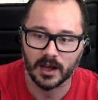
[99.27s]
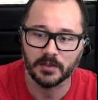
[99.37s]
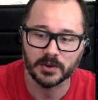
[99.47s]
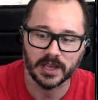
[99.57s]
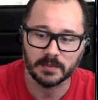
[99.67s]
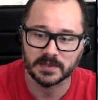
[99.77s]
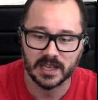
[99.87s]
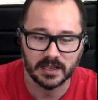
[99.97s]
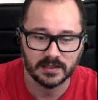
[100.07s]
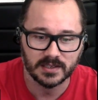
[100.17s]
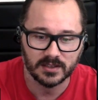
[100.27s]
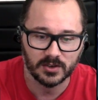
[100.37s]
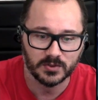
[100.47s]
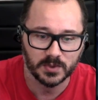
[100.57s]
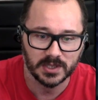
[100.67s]
under game settings,
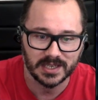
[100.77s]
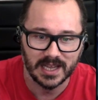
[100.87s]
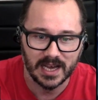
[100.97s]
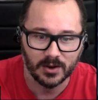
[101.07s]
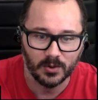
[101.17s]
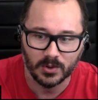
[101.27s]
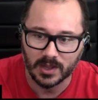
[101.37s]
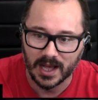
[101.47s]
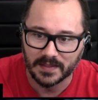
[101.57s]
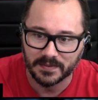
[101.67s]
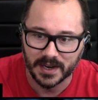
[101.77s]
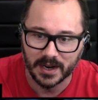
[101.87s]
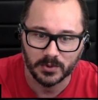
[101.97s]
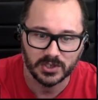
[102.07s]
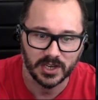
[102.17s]
there's really not a whole lot that
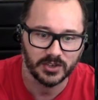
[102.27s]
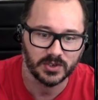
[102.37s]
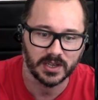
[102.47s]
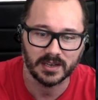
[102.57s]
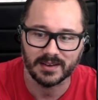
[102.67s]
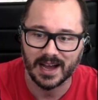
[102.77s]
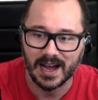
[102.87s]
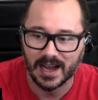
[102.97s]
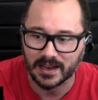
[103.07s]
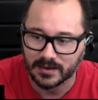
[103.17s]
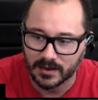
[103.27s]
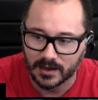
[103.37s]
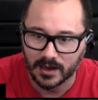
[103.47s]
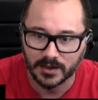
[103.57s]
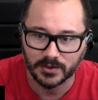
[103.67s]
I would change. You can hide
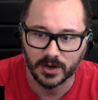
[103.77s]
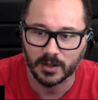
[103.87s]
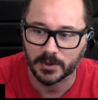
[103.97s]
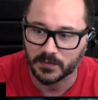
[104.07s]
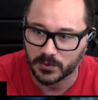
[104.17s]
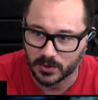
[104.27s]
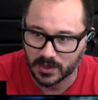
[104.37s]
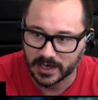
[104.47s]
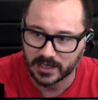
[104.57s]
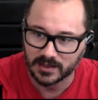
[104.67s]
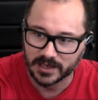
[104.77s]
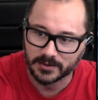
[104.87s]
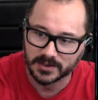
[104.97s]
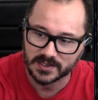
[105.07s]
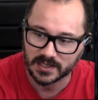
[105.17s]
your helmet if you don't like it. Like,
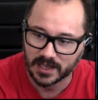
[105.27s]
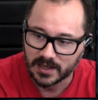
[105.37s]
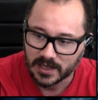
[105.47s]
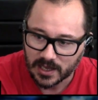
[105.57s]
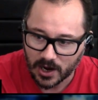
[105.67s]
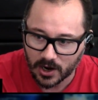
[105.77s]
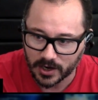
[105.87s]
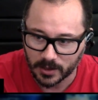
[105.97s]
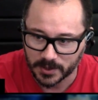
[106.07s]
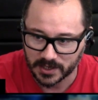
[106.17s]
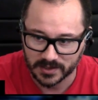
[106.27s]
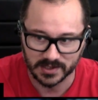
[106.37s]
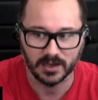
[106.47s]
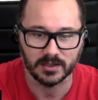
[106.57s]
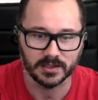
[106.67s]
you can see that our helmet
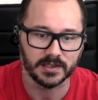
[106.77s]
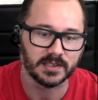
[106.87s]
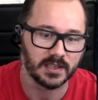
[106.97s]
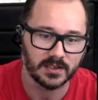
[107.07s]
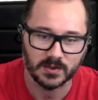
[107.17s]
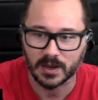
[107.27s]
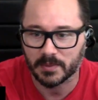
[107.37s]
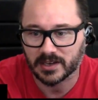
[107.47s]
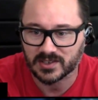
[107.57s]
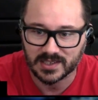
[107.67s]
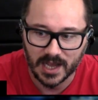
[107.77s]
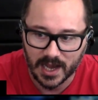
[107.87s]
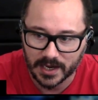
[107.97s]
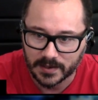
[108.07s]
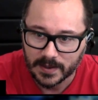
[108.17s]
is ugly as sin, so I might just
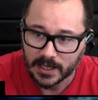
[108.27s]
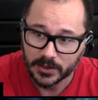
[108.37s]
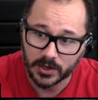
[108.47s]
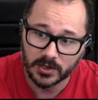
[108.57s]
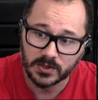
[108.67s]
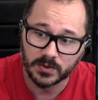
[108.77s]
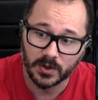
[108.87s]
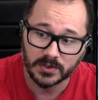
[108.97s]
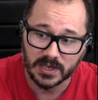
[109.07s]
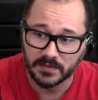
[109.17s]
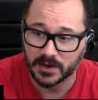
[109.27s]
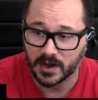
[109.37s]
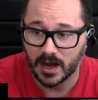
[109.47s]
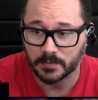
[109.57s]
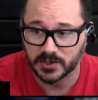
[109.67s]
hide it. You also have an
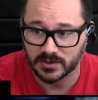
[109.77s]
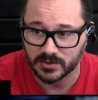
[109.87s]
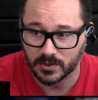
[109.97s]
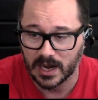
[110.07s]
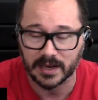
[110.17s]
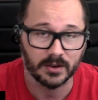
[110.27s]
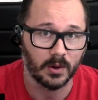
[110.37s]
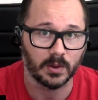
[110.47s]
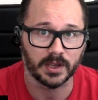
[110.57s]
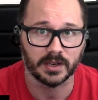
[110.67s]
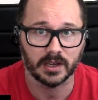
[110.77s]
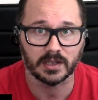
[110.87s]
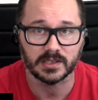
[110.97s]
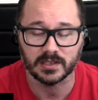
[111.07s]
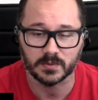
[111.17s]
option to hide it only in
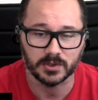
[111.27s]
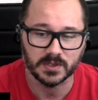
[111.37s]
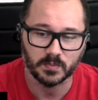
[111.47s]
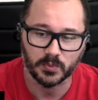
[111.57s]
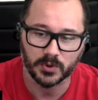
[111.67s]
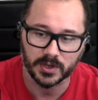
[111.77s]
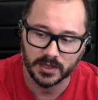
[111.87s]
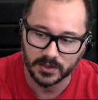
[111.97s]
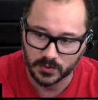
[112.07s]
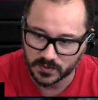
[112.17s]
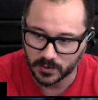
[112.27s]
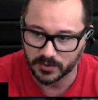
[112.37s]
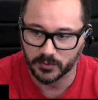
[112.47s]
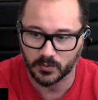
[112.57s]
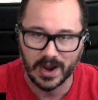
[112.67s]
cutscenes, which is pretty
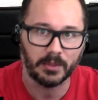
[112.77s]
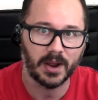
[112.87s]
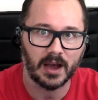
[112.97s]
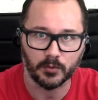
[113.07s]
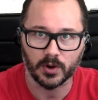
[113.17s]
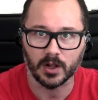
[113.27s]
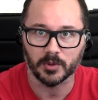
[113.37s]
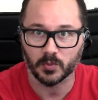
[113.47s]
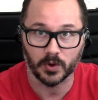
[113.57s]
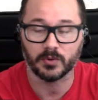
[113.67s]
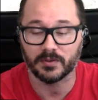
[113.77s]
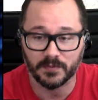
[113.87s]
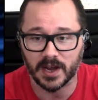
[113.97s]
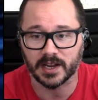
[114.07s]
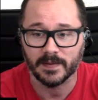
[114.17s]
useful if you'd rather have your helmet when you're
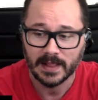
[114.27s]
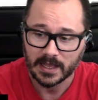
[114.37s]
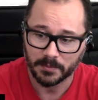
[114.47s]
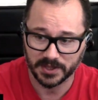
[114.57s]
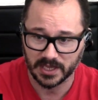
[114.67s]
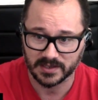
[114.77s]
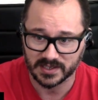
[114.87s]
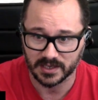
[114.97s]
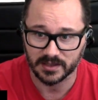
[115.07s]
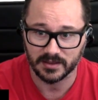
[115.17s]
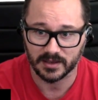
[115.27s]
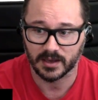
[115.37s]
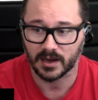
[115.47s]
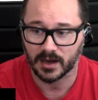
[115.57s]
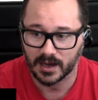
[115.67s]
fighting, but then see
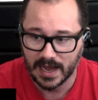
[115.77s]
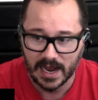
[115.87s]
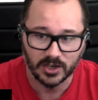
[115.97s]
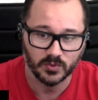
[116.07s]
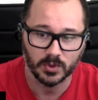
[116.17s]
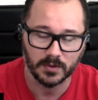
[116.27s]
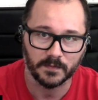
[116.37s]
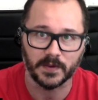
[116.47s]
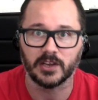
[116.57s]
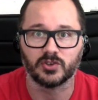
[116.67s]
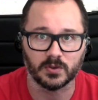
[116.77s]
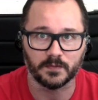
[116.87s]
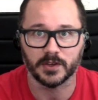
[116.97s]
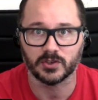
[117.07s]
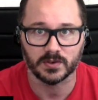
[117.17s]
the actual facial
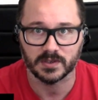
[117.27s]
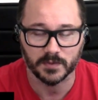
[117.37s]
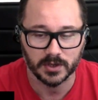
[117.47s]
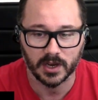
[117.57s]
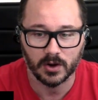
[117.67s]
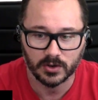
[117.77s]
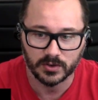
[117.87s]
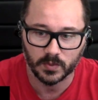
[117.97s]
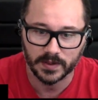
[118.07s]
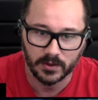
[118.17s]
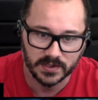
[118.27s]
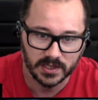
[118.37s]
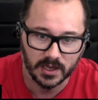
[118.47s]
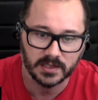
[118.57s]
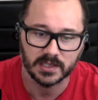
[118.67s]
features of your character when there's
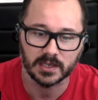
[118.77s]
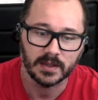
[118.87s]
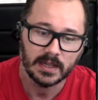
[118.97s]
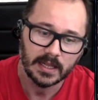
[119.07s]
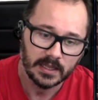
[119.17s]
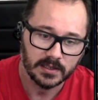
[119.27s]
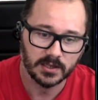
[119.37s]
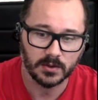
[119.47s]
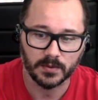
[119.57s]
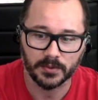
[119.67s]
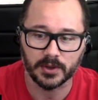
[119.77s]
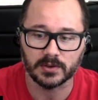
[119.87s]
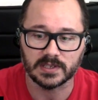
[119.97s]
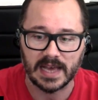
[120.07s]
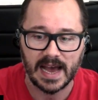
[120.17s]
a cutscene. So
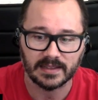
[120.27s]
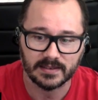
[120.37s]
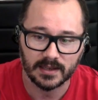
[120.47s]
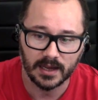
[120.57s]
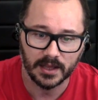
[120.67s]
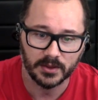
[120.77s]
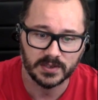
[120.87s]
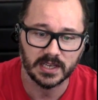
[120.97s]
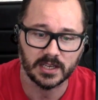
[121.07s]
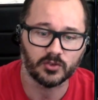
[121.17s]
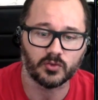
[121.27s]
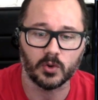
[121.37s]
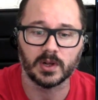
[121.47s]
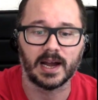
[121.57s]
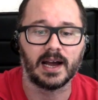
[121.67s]
there's that. There's a
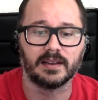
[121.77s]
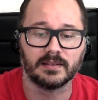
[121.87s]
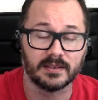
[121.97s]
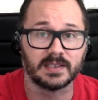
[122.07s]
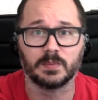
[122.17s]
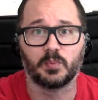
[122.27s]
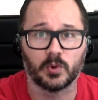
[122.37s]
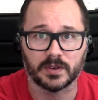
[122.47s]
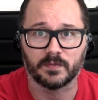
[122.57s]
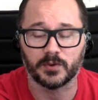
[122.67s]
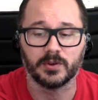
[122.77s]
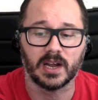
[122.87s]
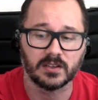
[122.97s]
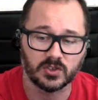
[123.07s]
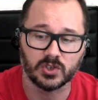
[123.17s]
control guide. This is important for you
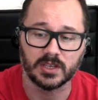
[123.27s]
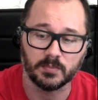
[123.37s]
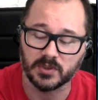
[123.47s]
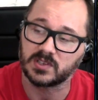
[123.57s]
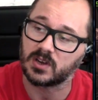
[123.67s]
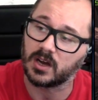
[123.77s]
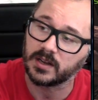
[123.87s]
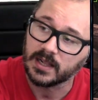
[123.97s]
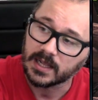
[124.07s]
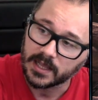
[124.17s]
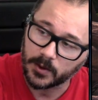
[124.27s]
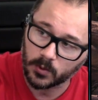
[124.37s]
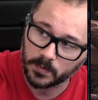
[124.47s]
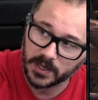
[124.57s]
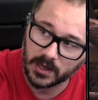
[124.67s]
guys. You should keep this on. It
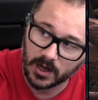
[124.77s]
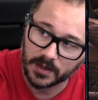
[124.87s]
will be